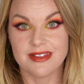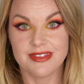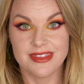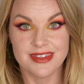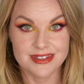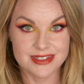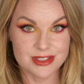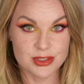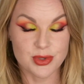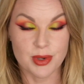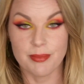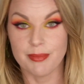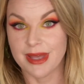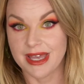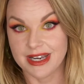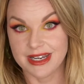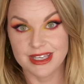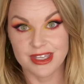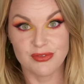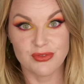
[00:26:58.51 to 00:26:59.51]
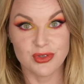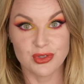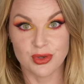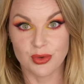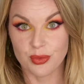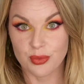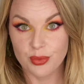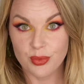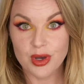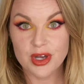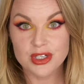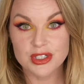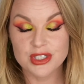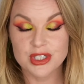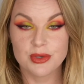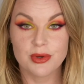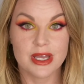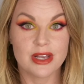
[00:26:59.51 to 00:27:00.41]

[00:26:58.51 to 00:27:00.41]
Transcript: this dramatic if you don't want to.